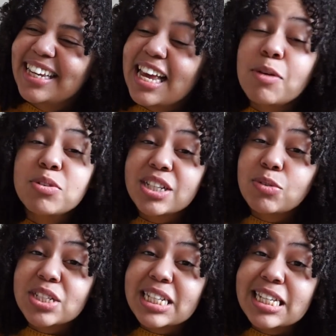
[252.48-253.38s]
it
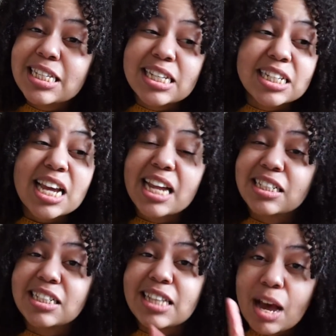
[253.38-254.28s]
was a tasty dish,
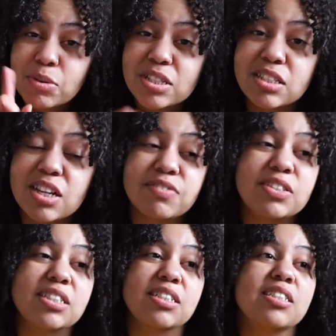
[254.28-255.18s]
and that one deserved
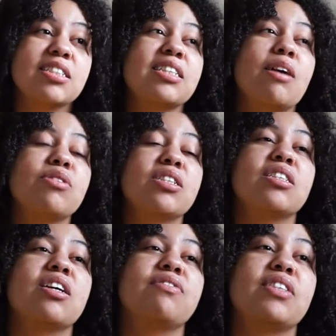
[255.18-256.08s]
it. That one
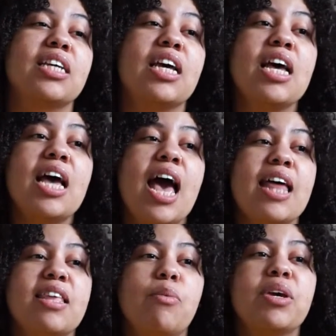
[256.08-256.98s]
deserved it.
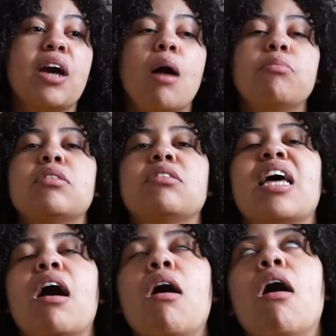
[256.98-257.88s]
And then we come to
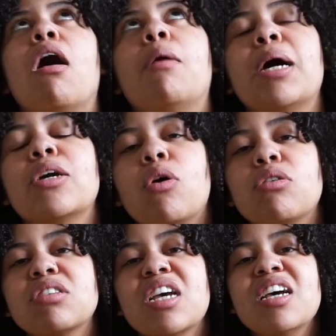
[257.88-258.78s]
that, oh my
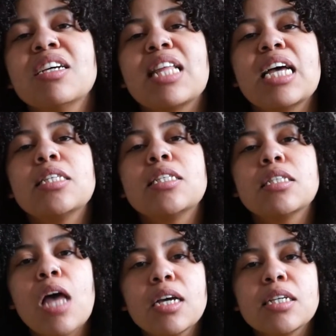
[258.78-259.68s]
gosh, that
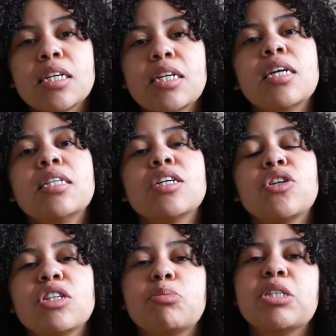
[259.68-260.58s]
succulent
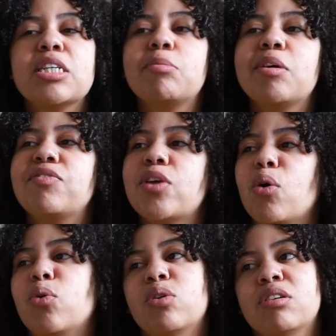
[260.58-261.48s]
crispy chili beef. Yo,